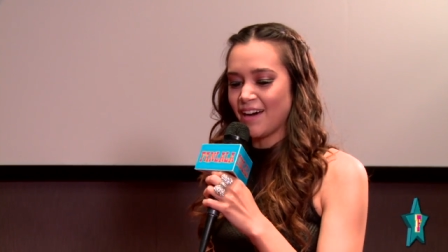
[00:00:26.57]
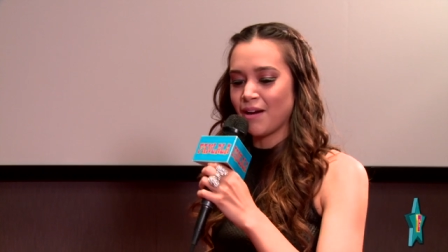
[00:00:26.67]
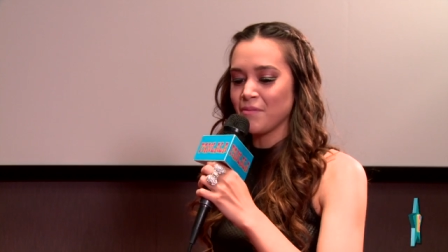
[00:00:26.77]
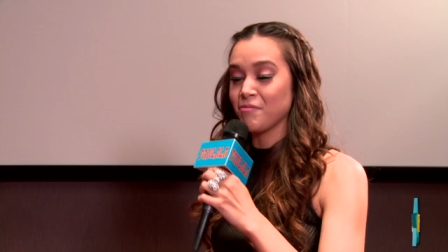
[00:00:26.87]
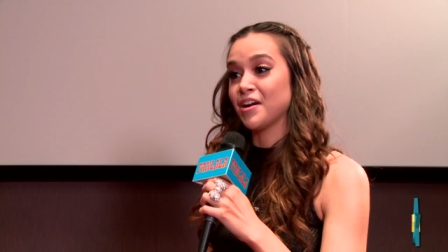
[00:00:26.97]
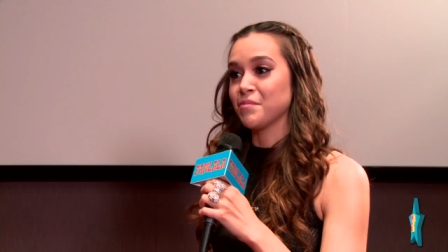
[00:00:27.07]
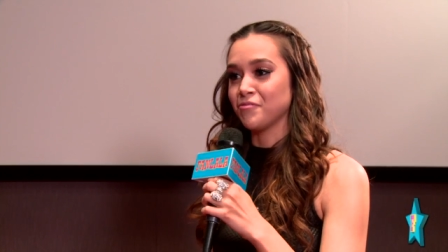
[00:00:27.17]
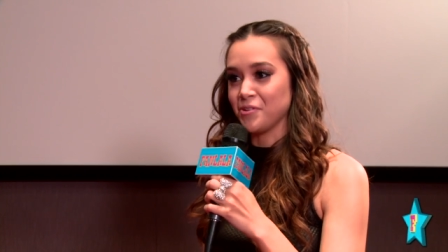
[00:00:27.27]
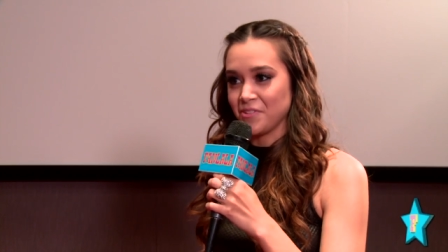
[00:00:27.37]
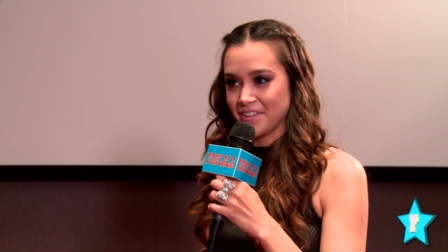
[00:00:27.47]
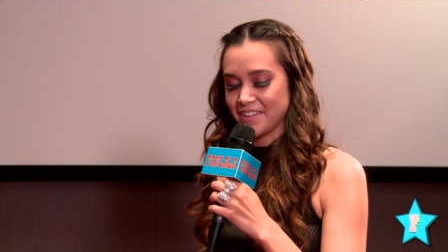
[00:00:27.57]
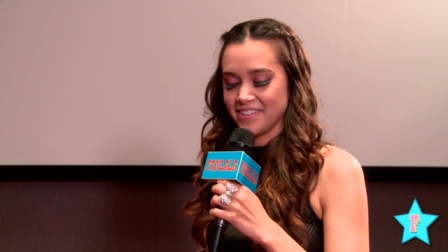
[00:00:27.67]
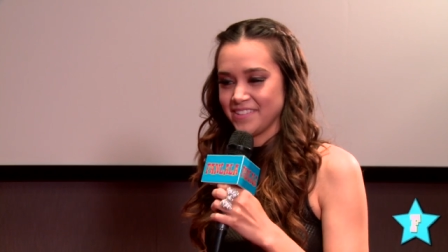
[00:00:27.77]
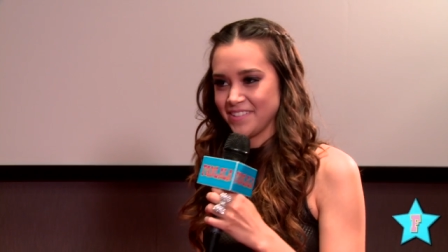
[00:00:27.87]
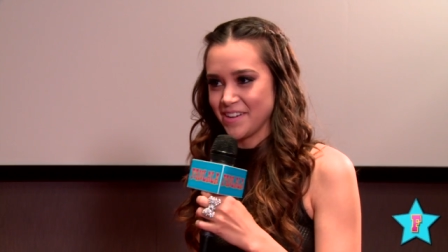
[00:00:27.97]
I'll probably wear it before then
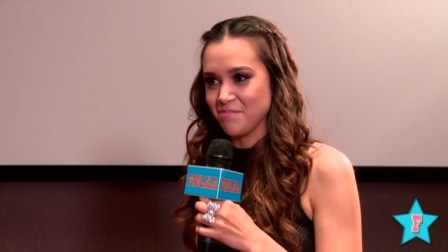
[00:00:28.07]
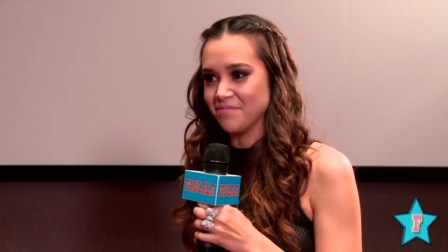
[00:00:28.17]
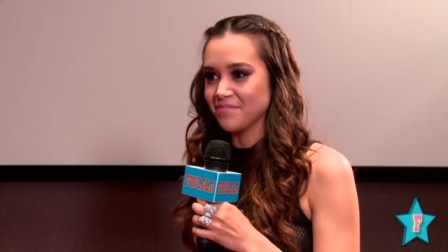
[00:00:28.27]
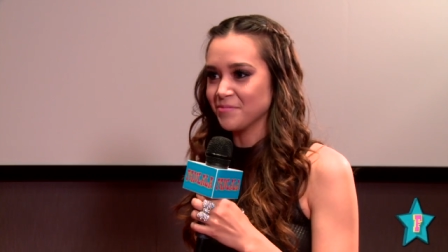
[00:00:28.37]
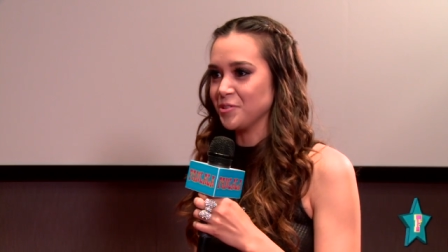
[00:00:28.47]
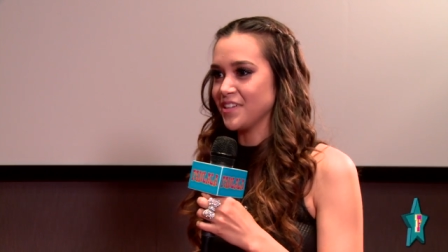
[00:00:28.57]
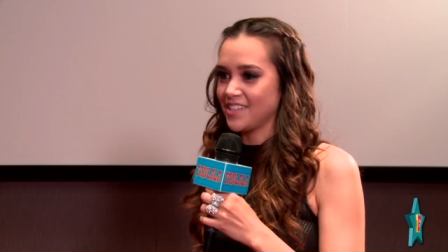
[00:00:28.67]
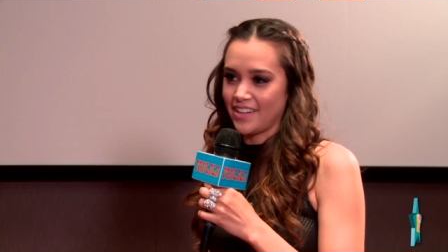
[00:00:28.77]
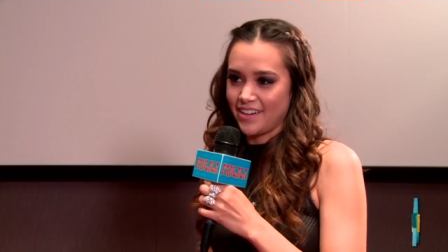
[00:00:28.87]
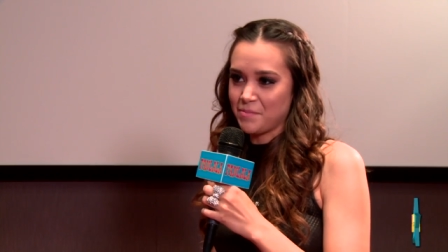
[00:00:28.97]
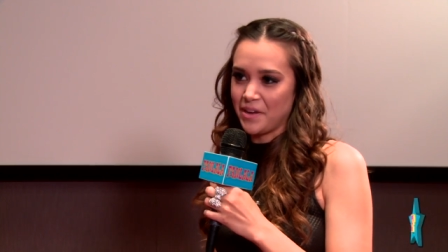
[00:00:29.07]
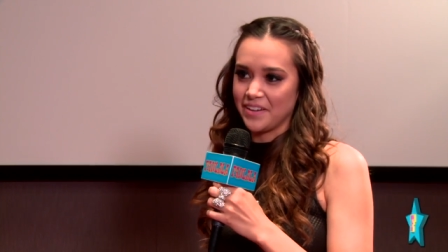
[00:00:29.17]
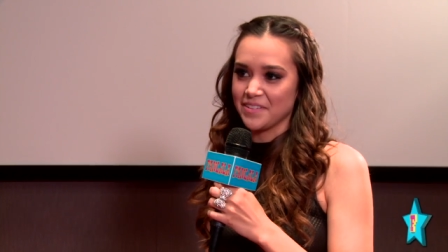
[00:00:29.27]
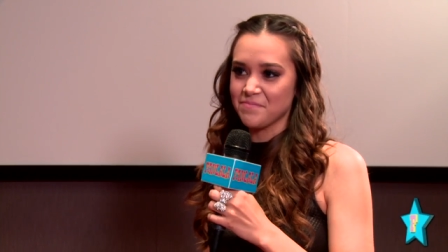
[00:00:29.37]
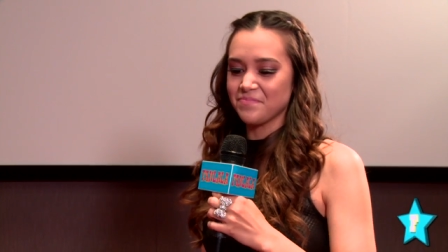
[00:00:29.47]
because I'm really excited about it.